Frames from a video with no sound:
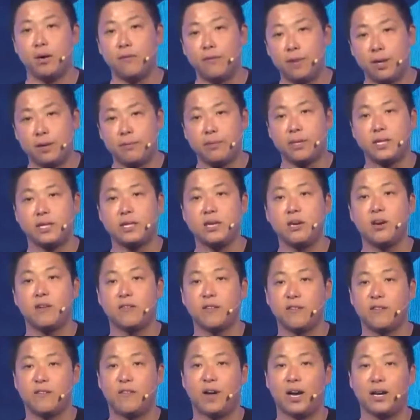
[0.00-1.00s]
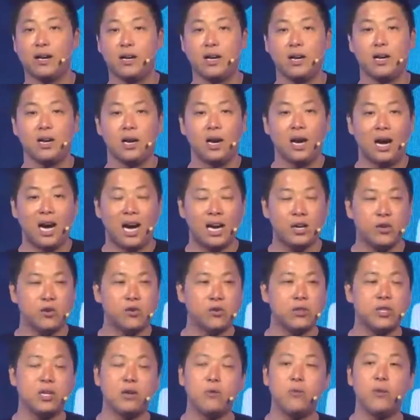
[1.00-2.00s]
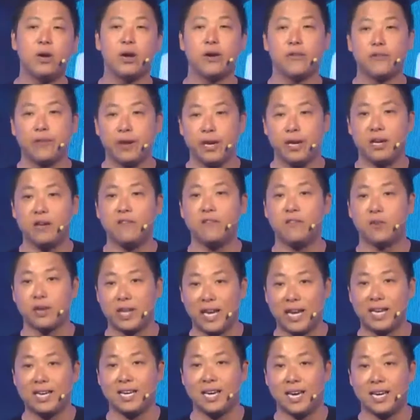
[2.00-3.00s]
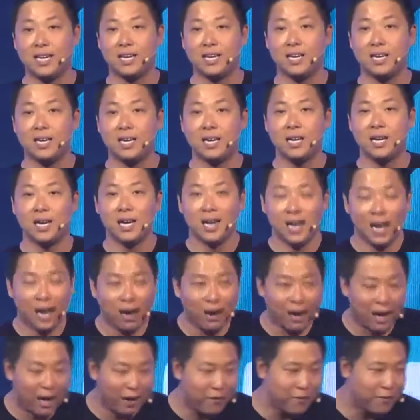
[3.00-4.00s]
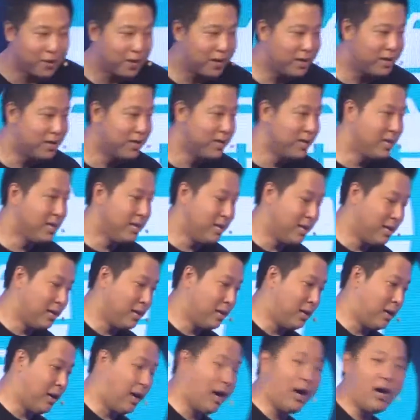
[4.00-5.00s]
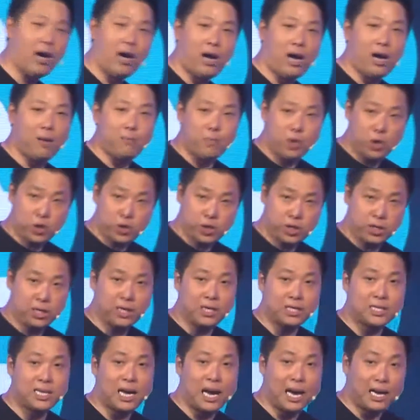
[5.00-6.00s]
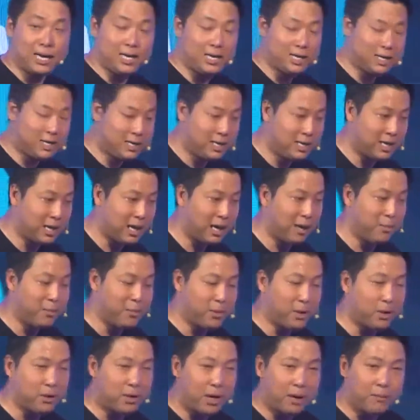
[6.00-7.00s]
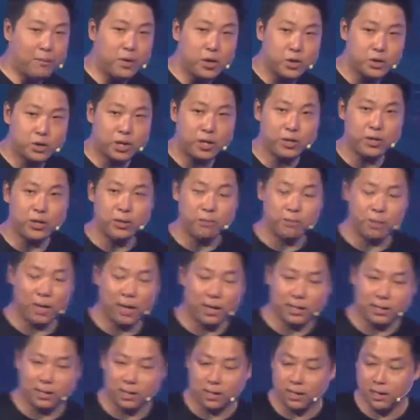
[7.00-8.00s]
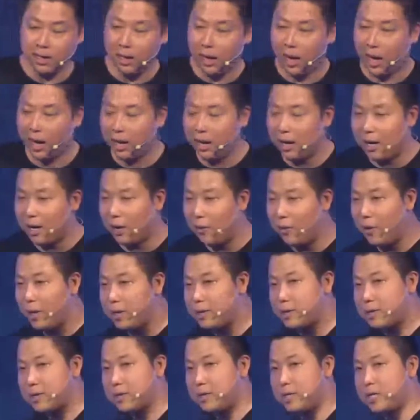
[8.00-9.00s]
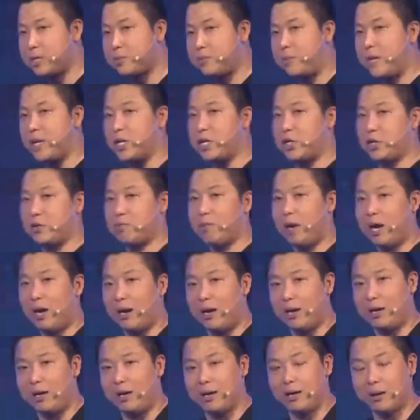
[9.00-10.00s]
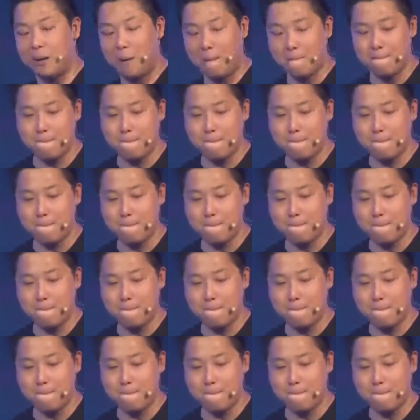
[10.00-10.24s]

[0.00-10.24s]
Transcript: availability of the funding, I don't think we are ready for that yet. However, I'm not sure in Thailand. I'm not trying to imply anything. I always speak to my